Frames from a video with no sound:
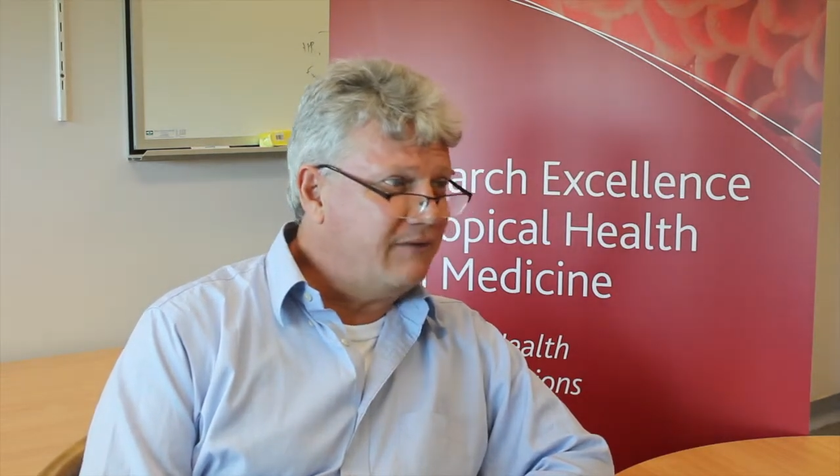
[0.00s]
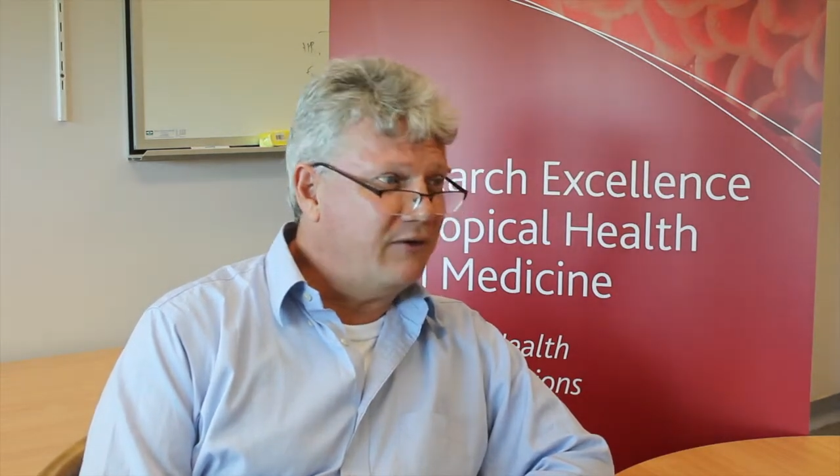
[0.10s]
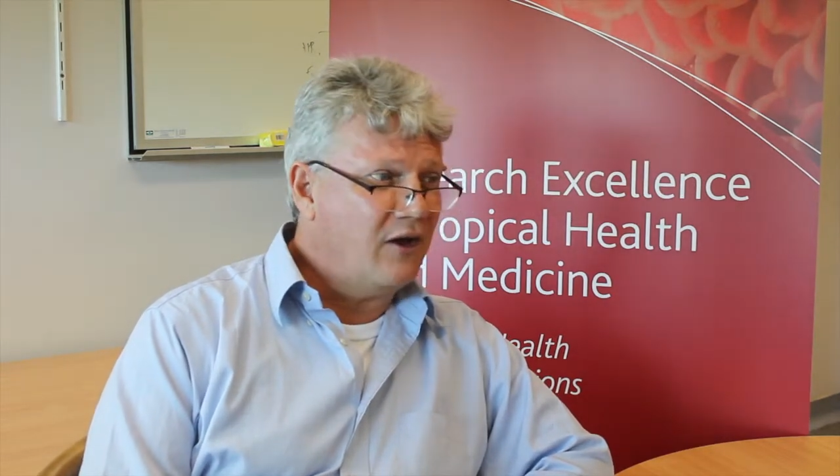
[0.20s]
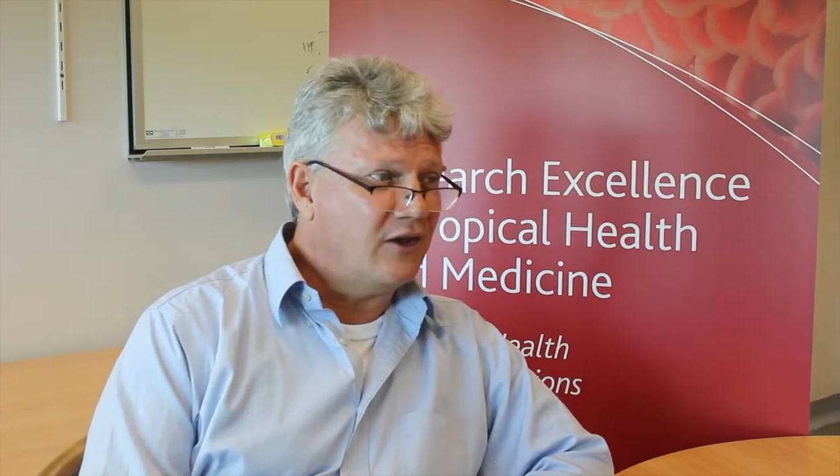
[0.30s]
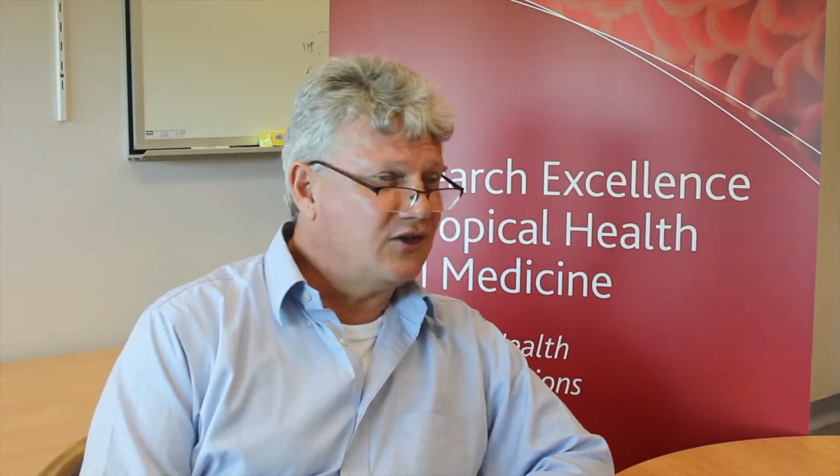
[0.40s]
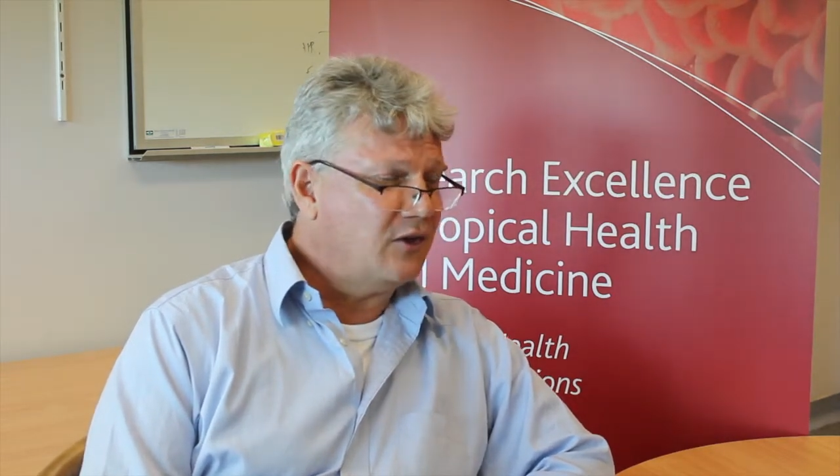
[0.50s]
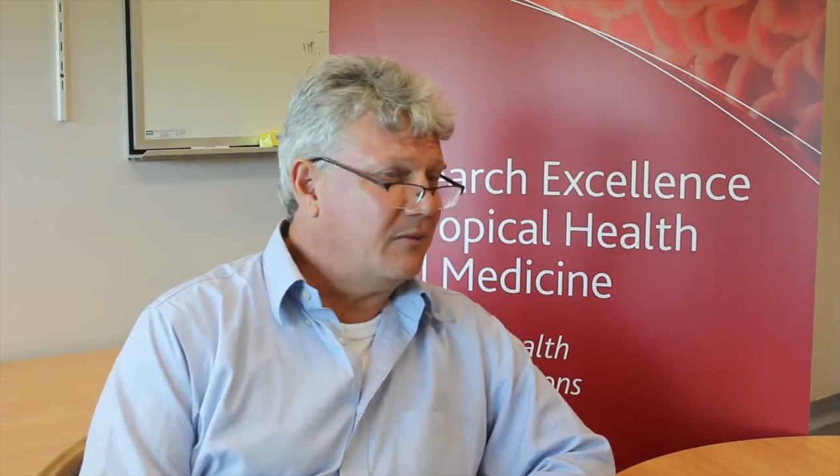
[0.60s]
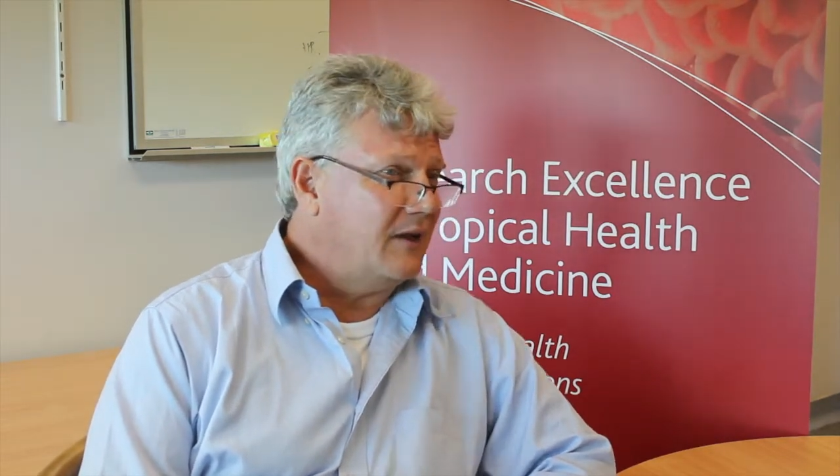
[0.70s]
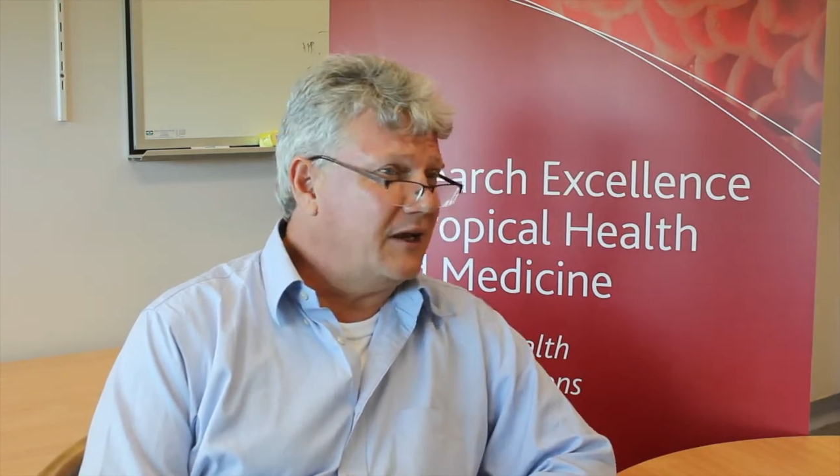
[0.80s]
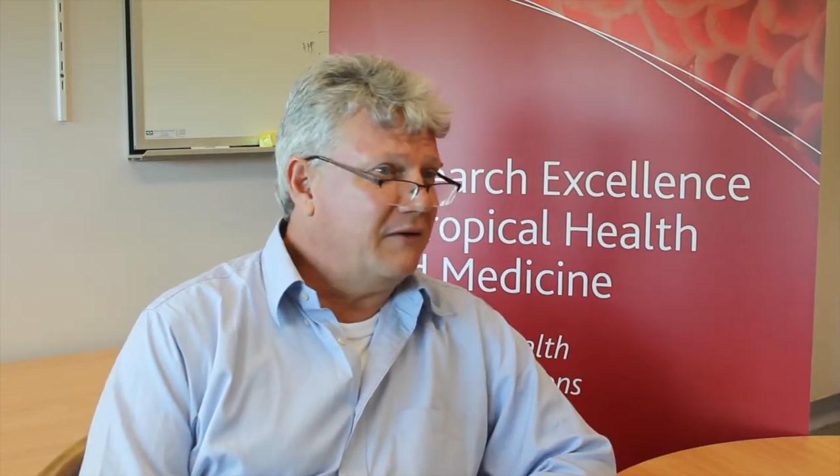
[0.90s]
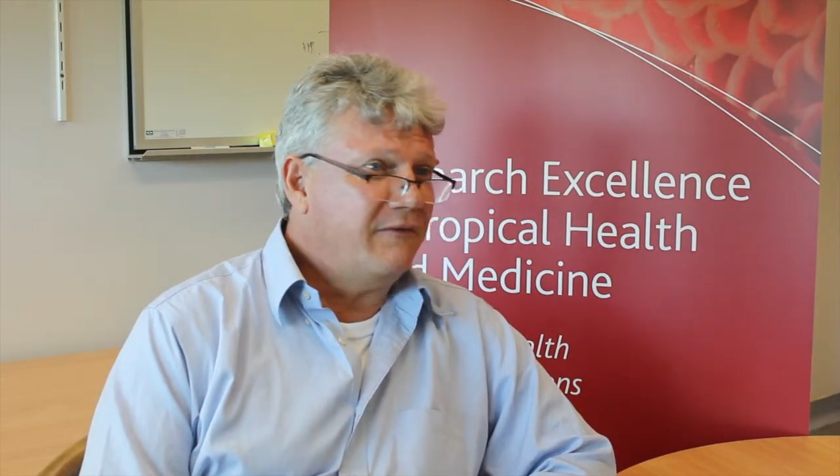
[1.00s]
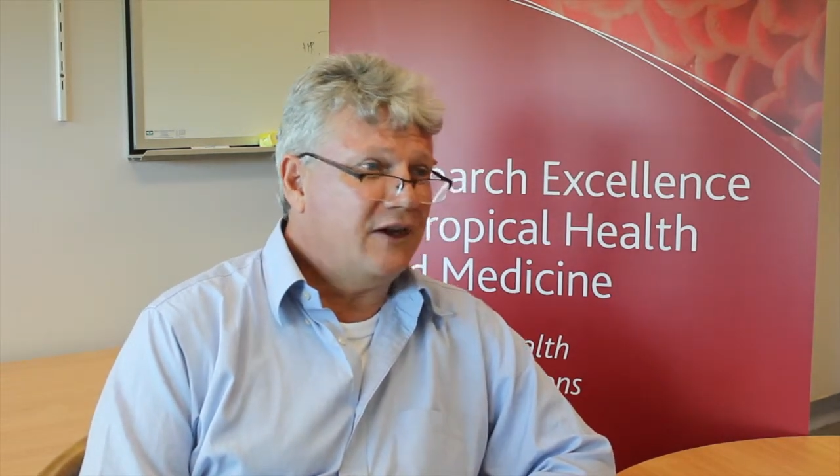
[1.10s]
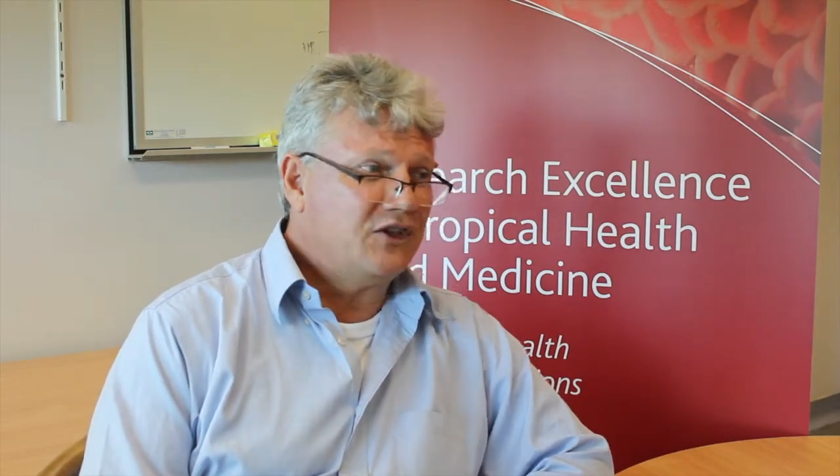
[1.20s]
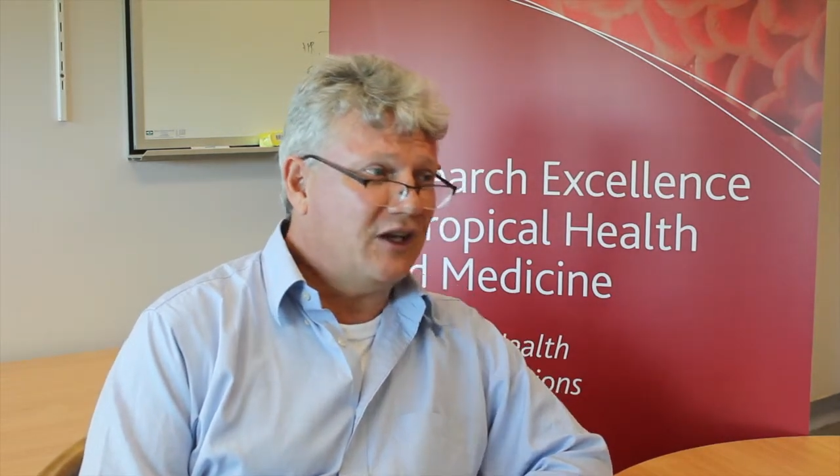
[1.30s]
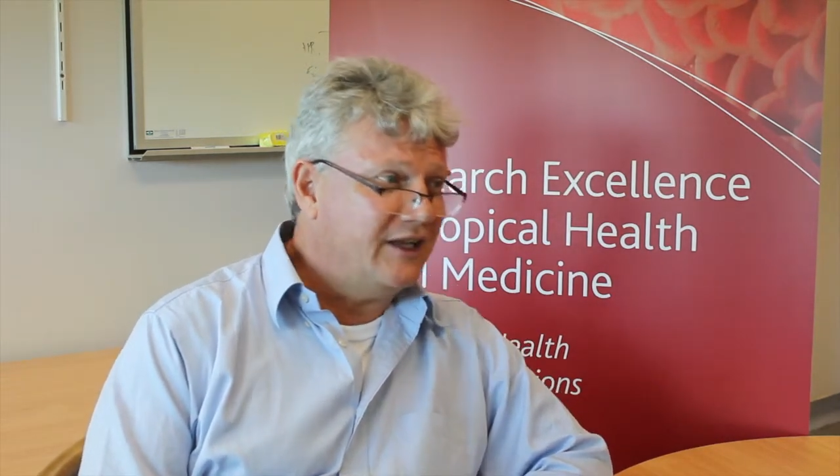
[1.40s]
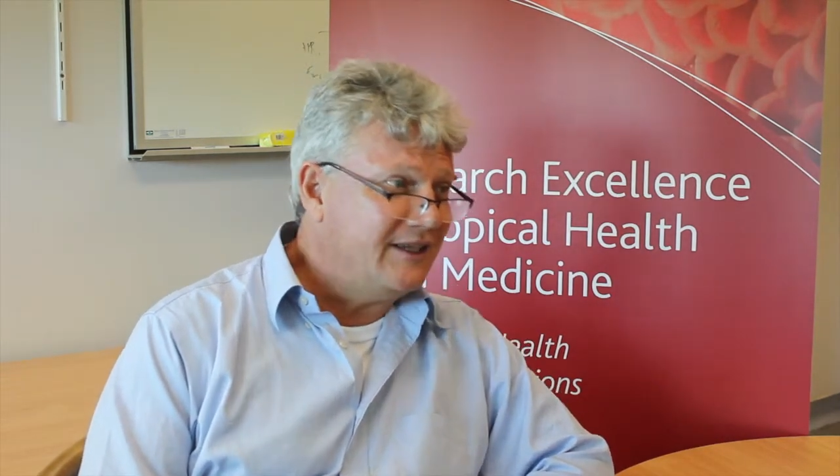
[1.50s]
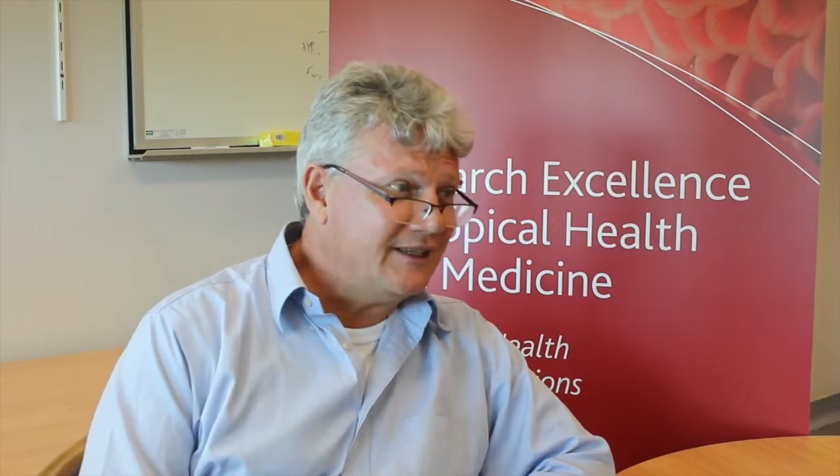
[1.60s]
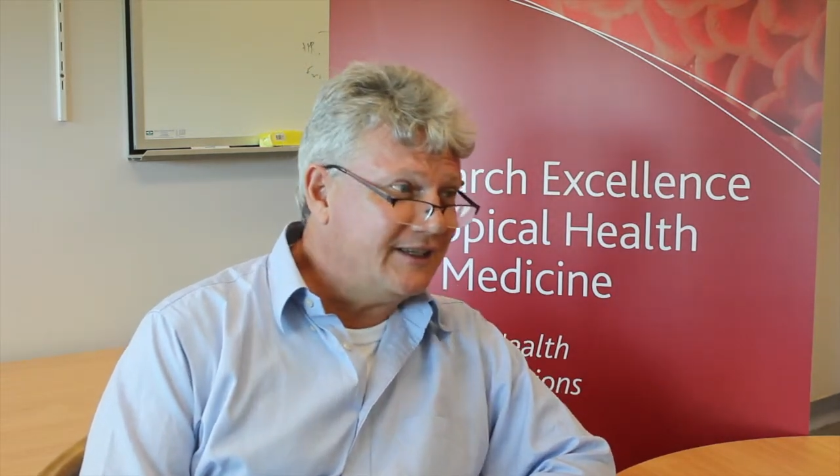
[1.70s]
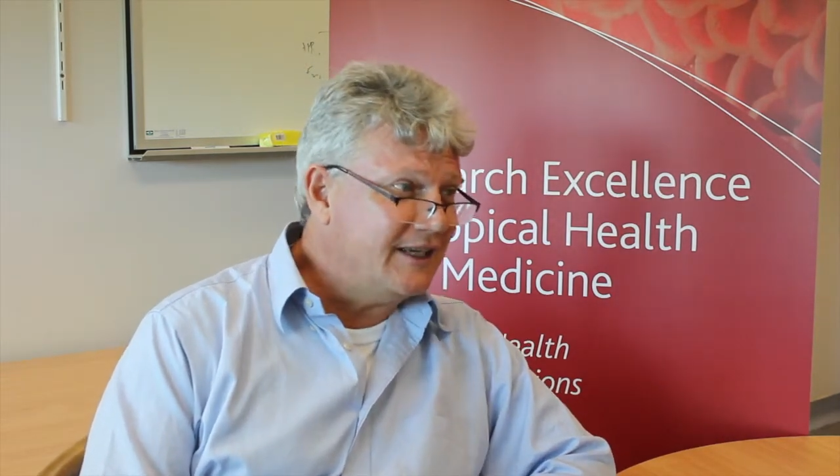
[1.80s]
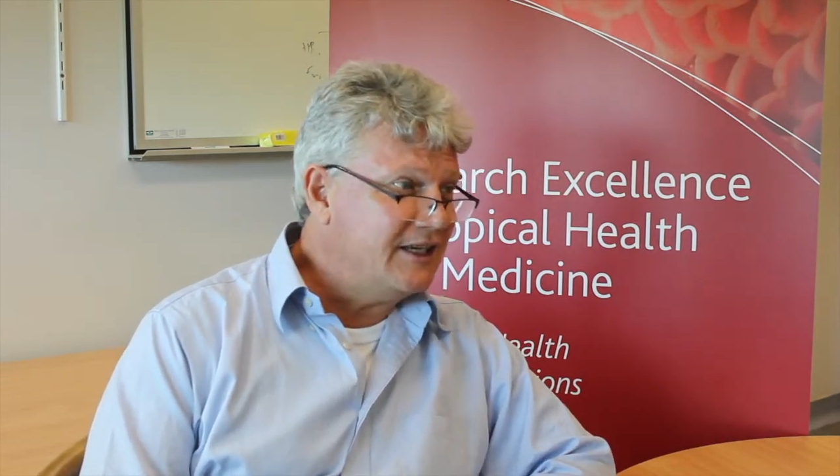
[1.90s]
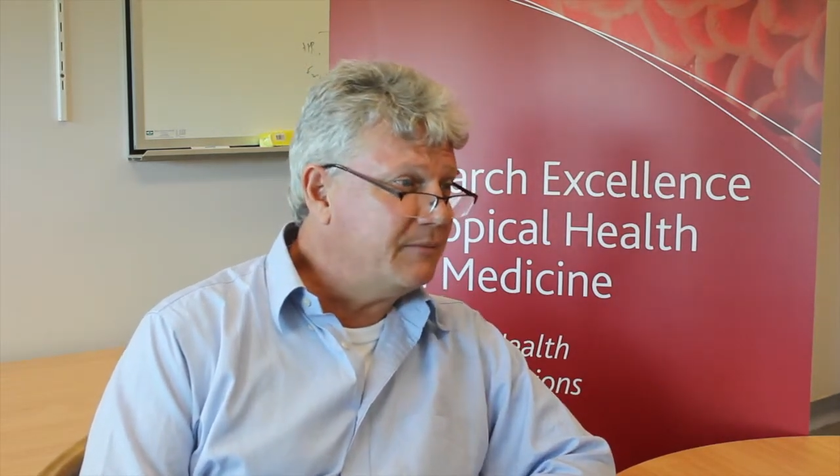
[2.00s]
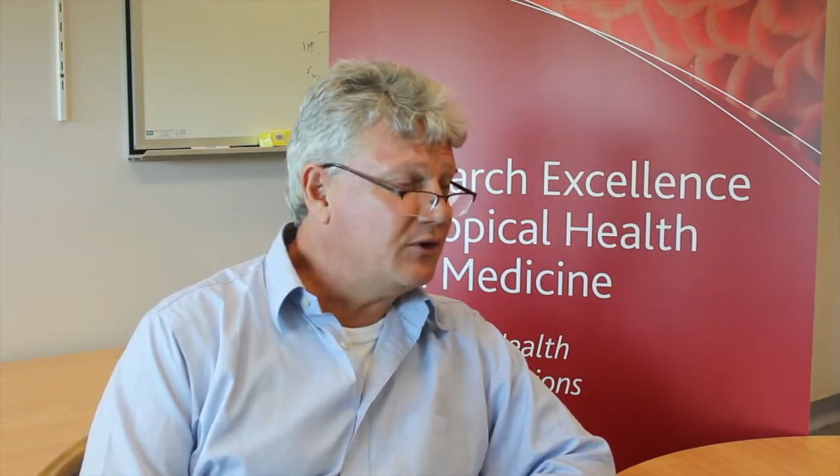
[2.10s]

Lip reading: If you can't stop them getting infection, at least disease.